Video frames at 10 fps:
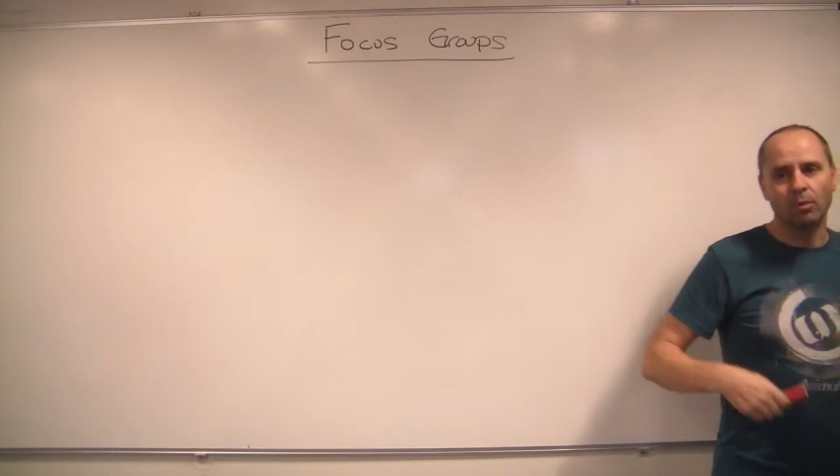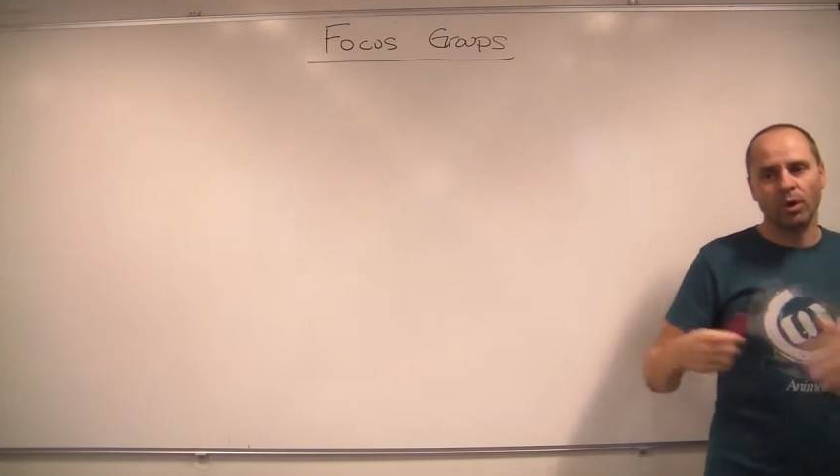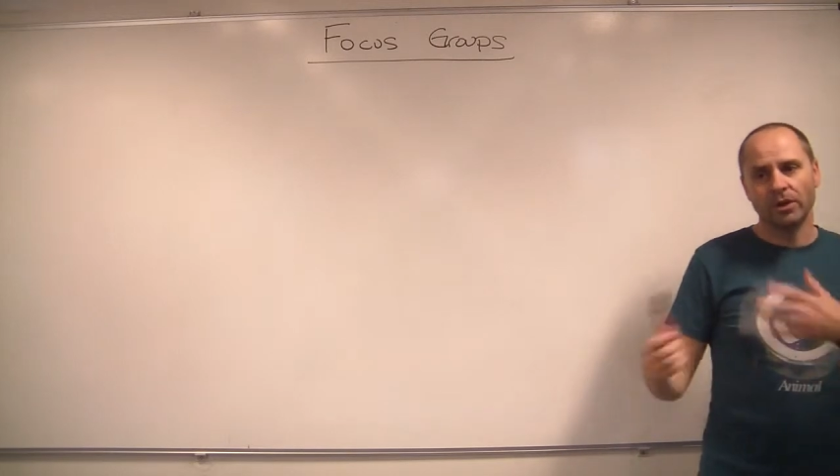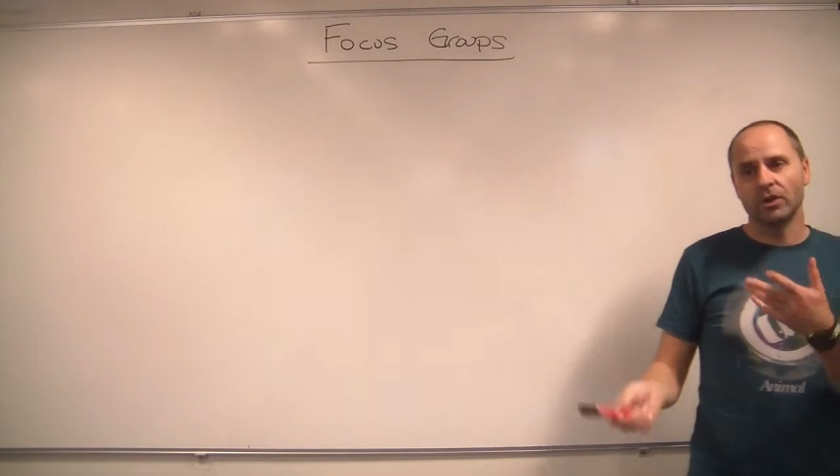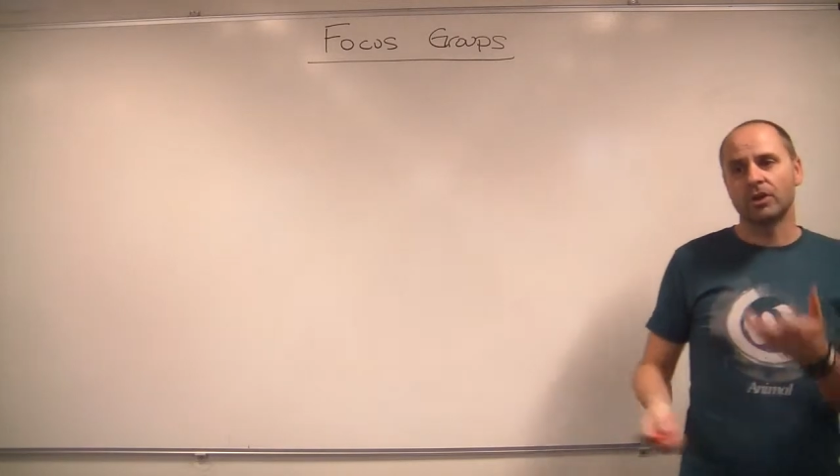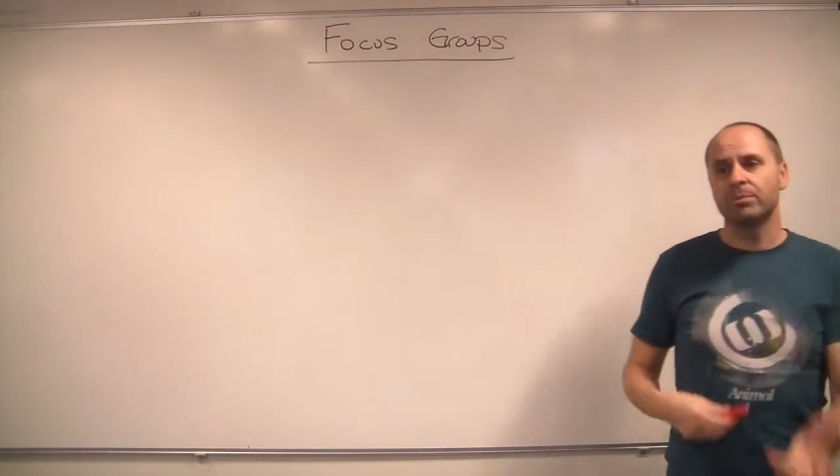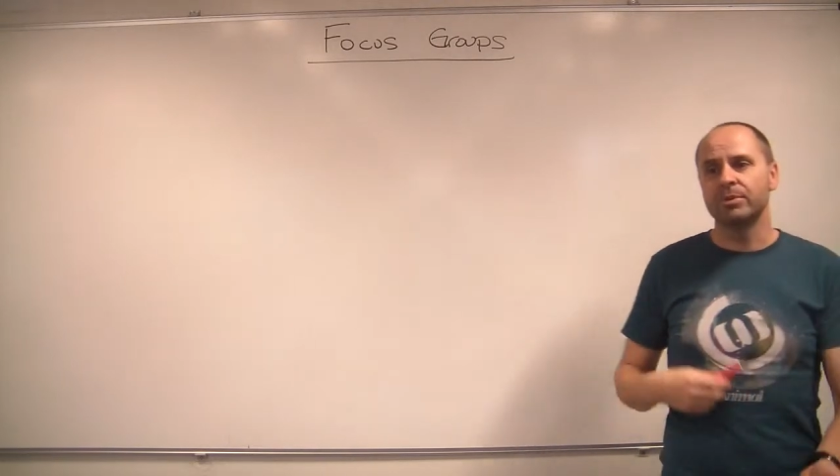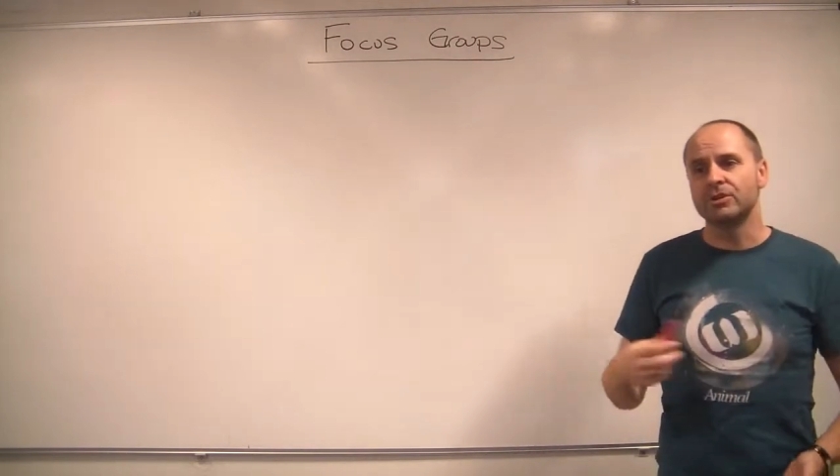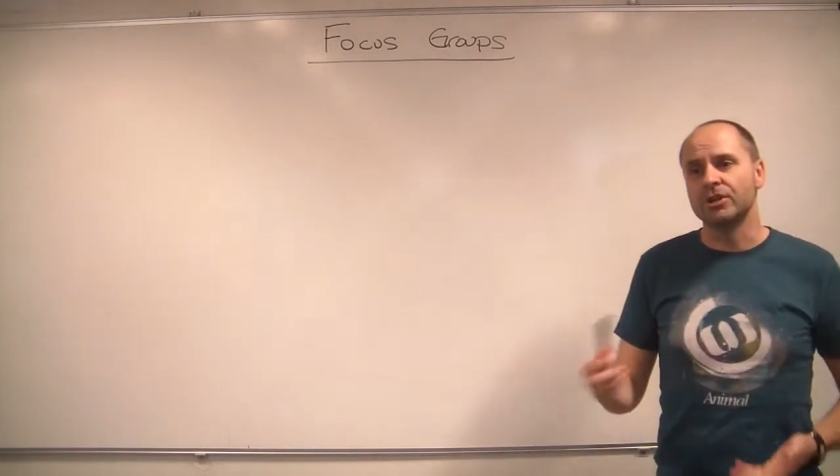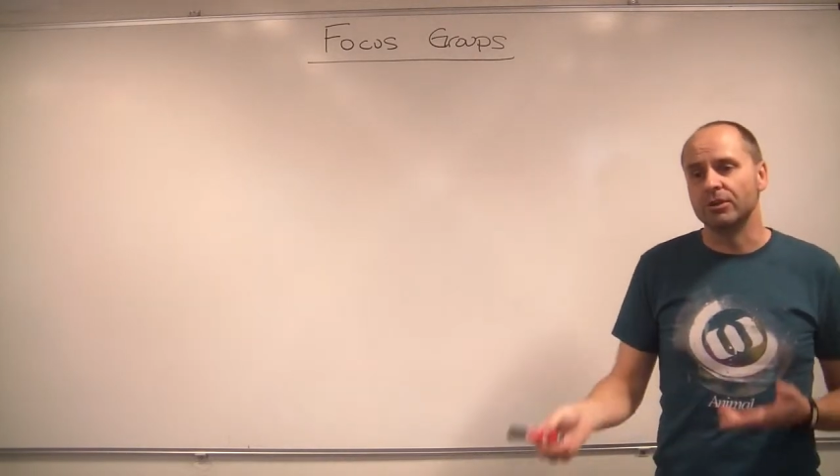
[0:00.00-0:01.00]
And what you're going to
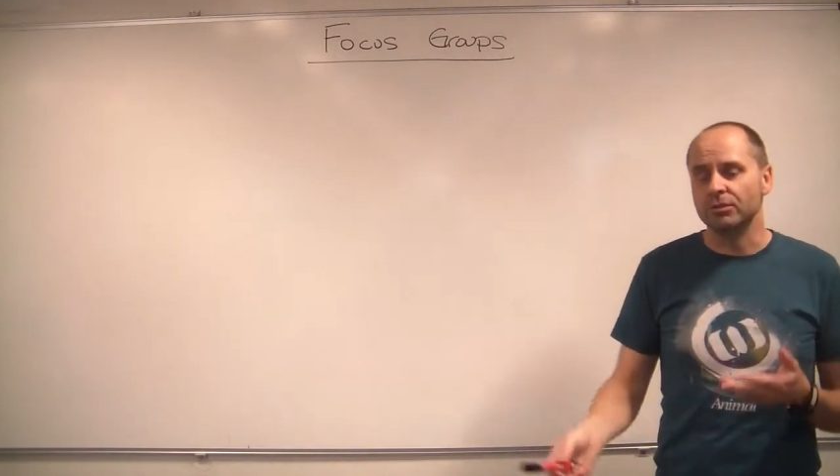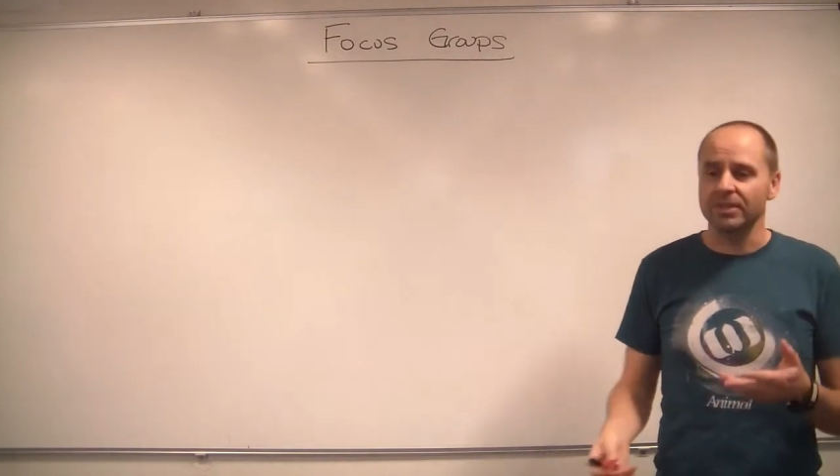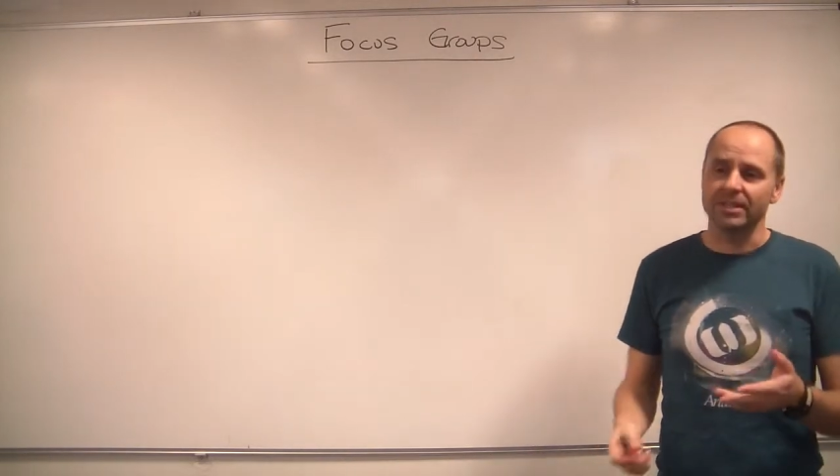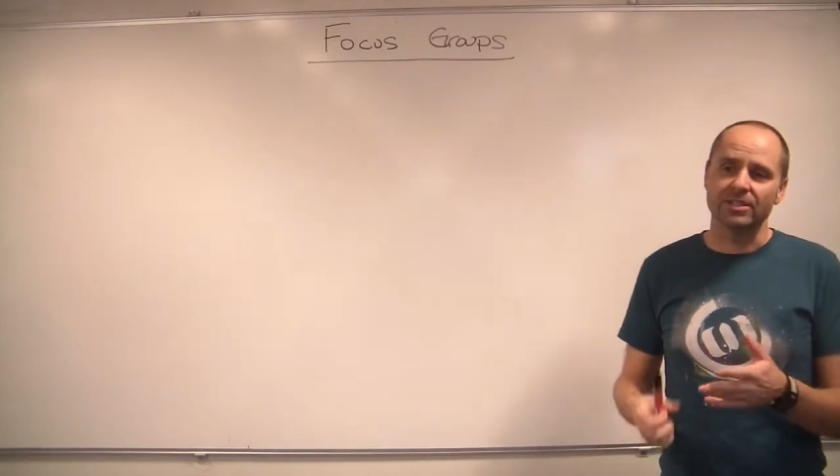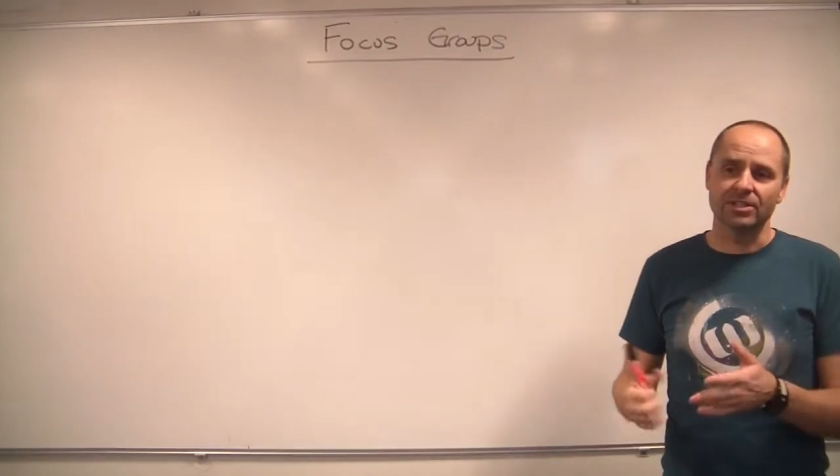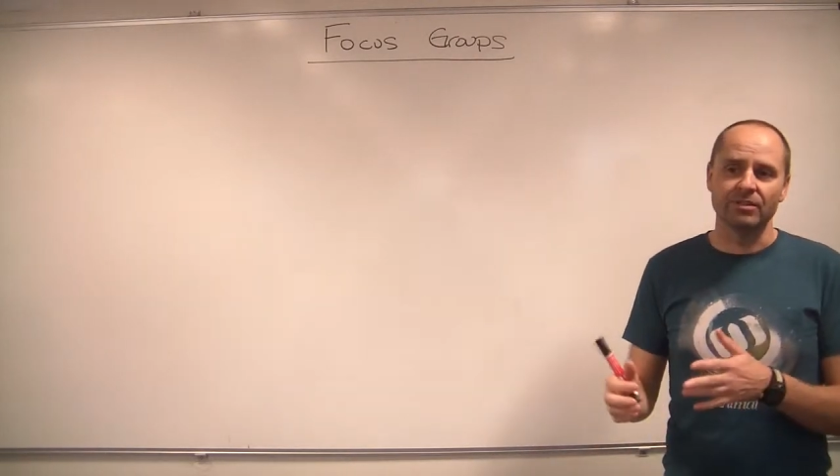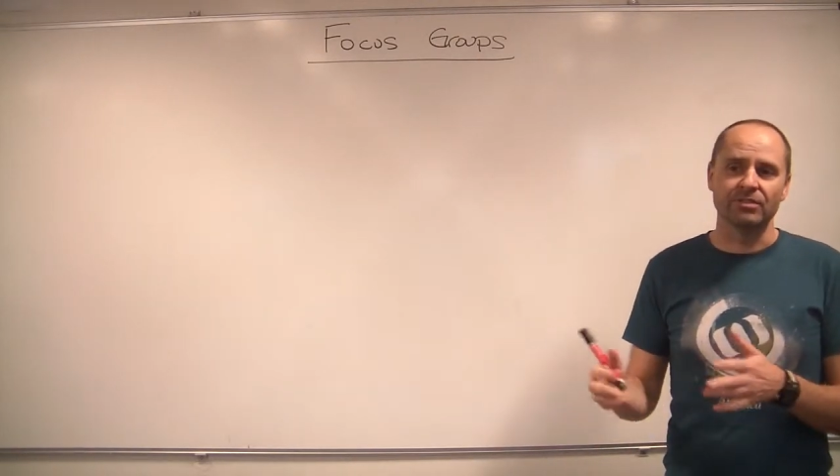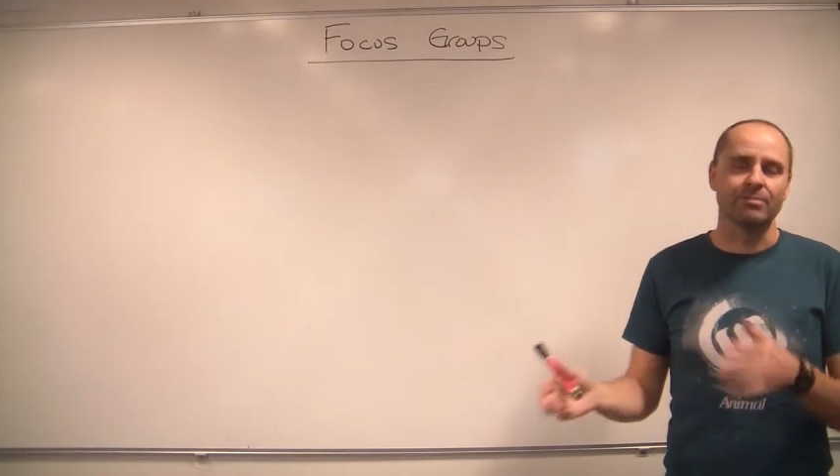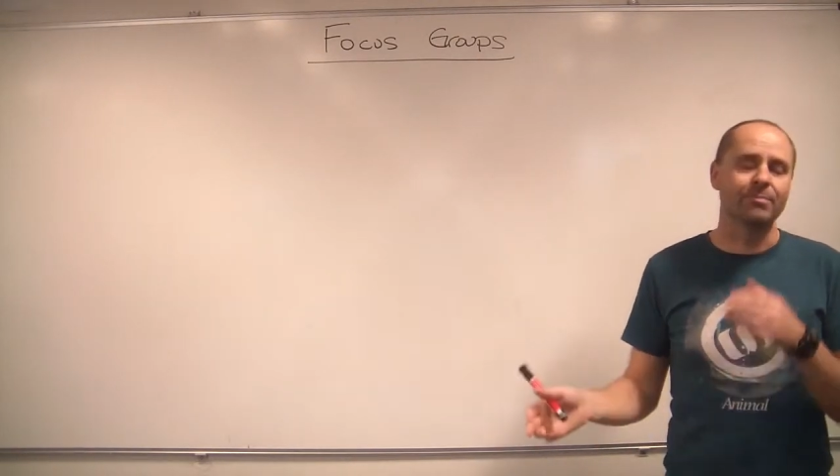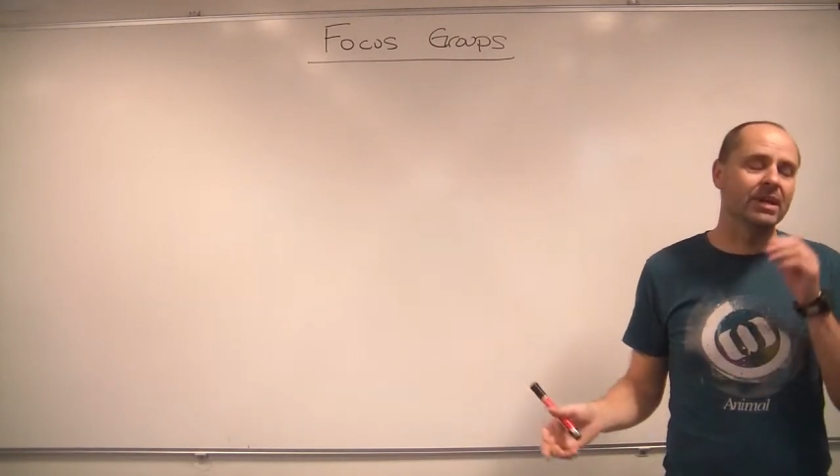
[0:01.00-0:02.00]
produce is a
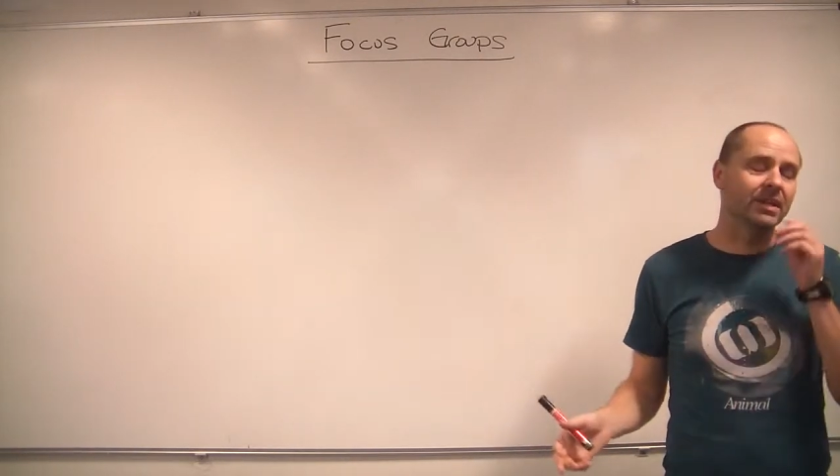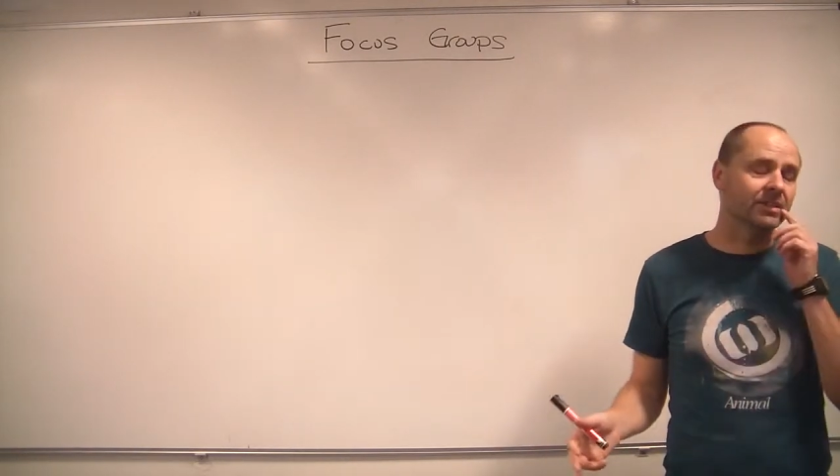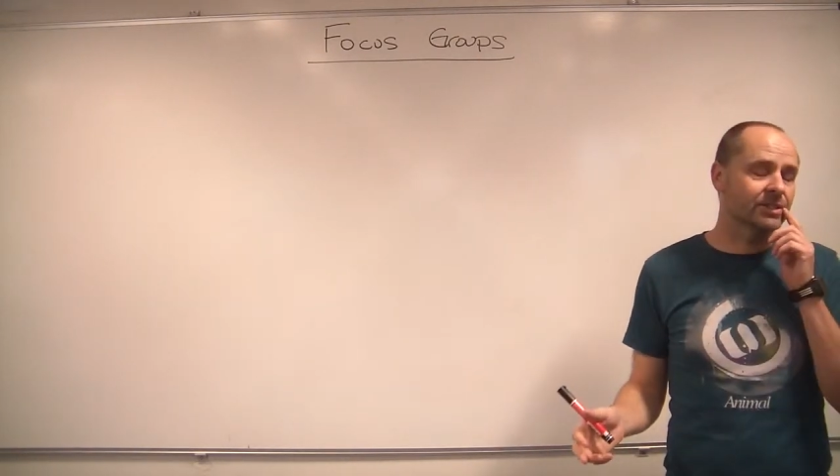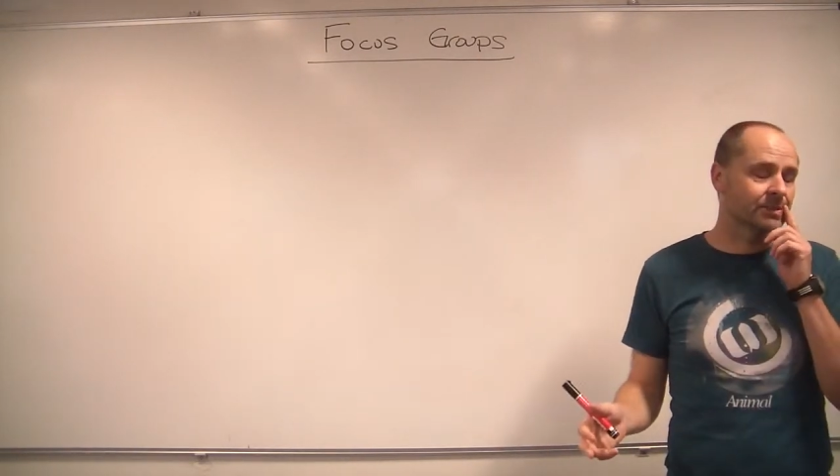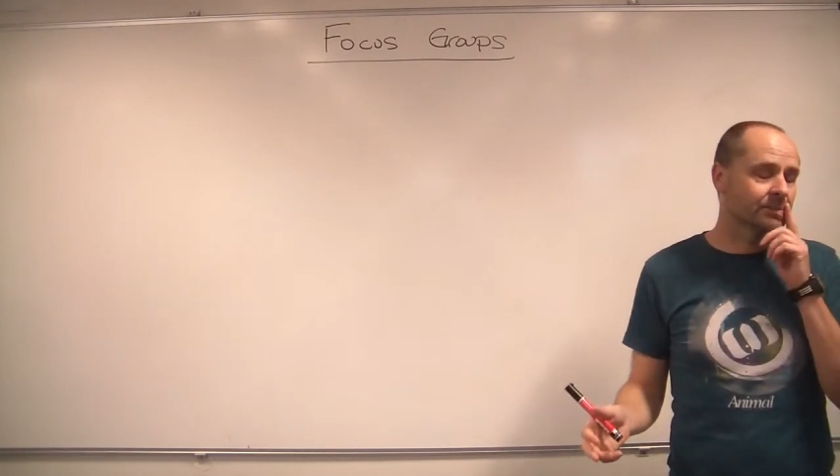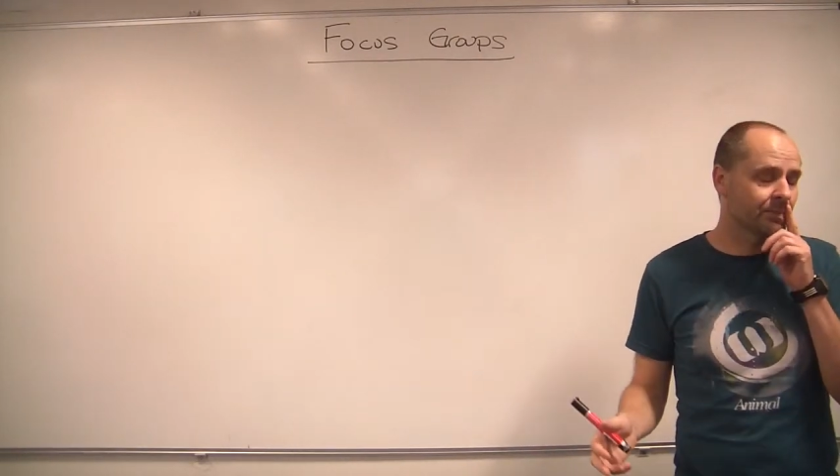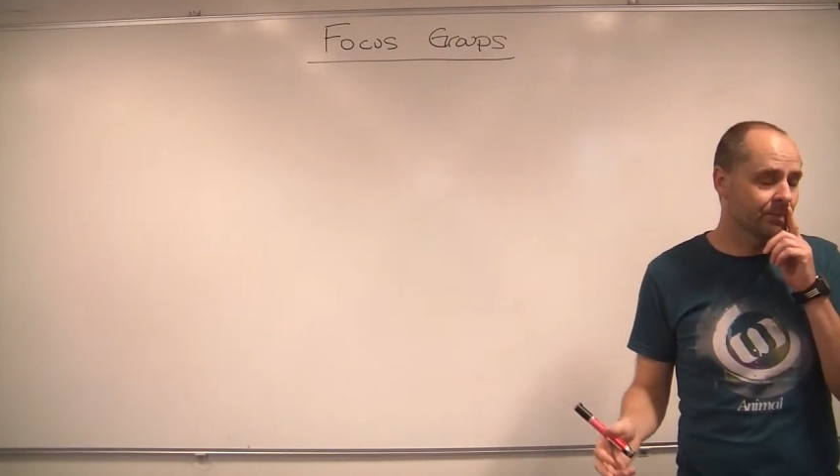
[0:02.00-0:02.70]
series of minutes.